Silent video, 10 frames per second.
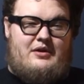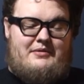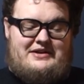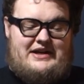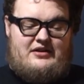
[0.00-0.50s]
of
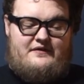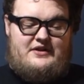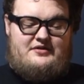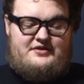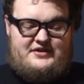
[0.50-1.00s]
my tech
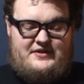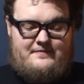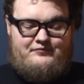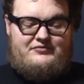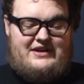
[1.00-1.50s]
reviews,
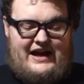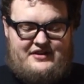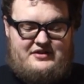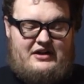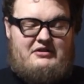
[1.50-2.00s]
I
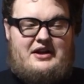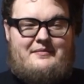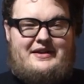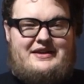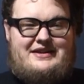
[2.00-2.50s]
do not
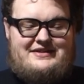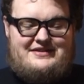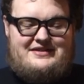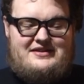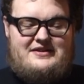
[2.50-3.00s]
recommend
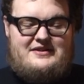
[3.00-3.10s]
these.